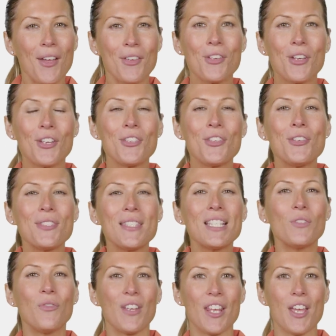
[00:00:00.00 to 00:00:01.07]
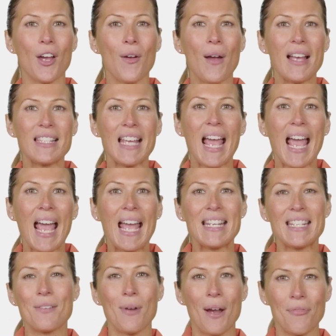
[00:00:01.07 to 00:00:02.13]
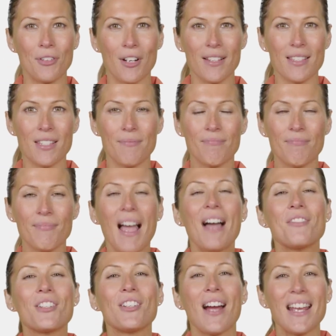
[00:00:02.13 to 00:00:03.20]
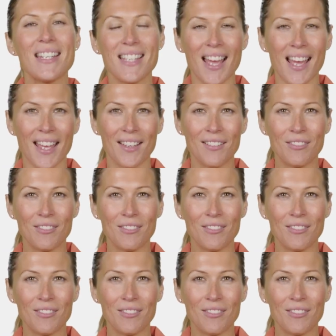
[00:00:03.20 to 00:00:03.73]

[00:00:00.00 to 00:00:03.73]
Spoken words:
You can use this video as a handy reference. Have a great day.